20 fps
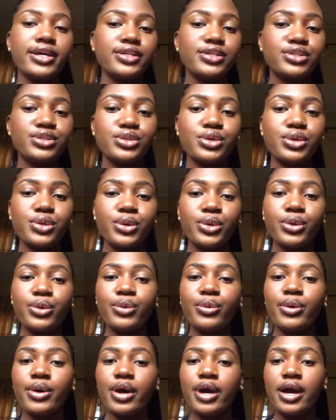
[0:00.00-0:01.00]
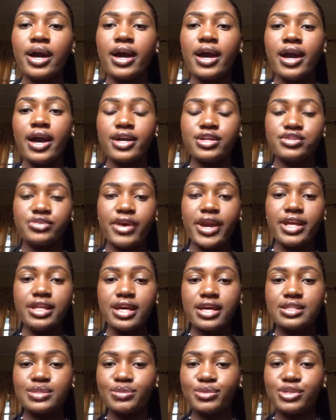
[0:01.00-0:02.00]
So I tried
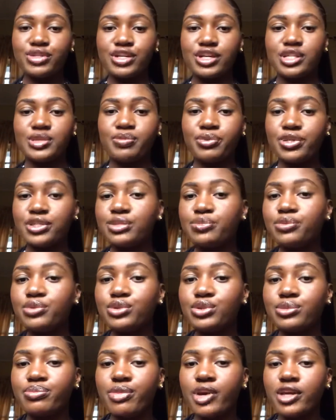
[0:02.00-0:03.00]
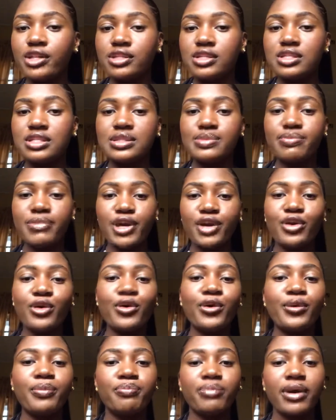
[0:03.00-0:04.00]
as much as possible to make this
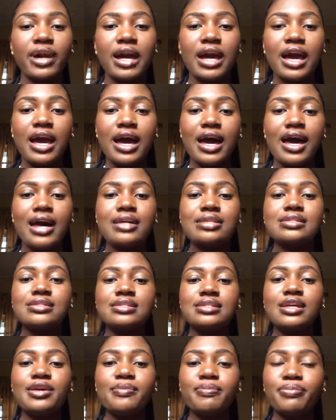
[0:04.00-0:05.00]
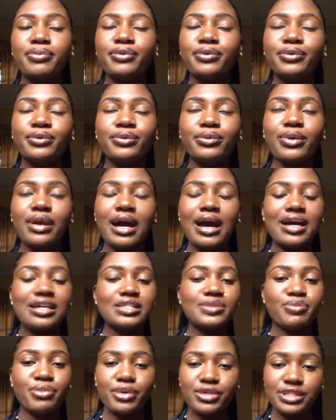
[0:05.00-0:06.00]
makeup as simple
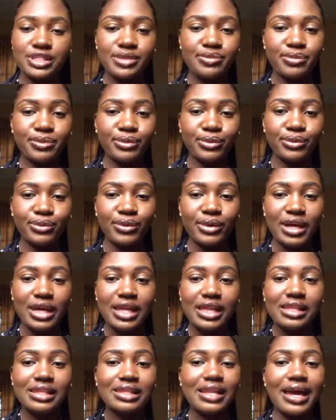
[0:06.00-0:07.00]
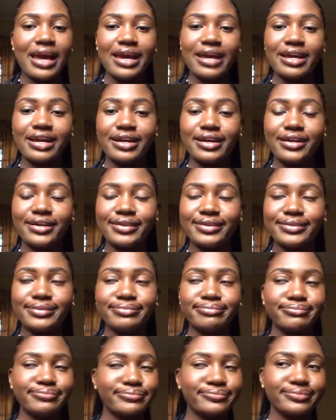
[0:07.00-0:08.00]
as possible, like
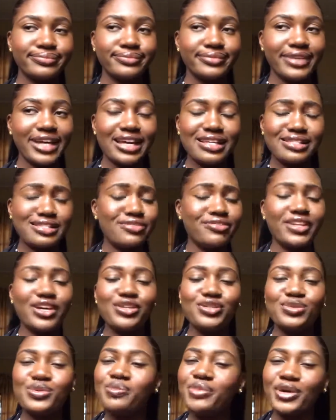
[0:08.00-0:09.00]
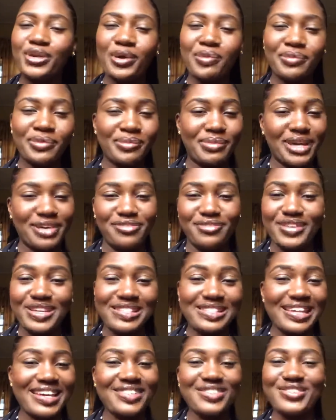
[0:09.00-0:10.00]
as if there's no makeup on my
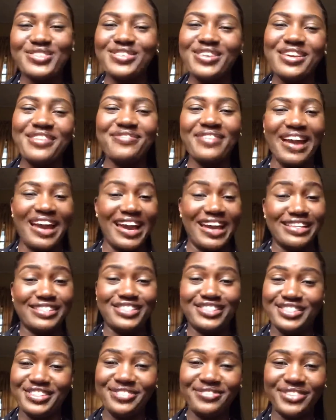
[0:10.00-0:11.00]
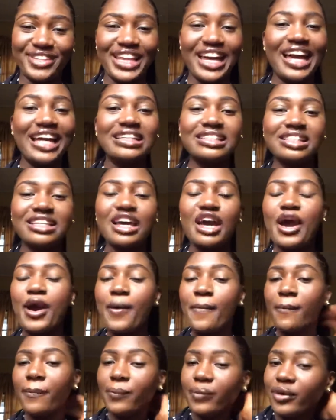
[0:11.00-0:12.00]
face. I don't know if I achieved that,
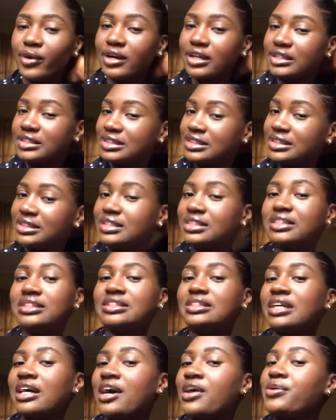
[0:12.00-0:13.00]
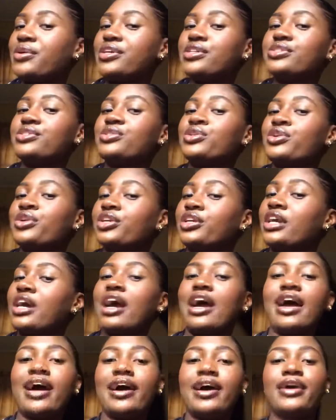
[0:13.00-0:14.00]
but this is how it turned
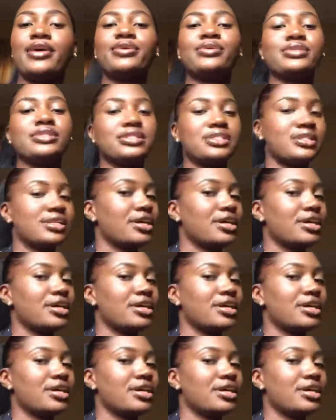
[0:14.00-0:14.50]
out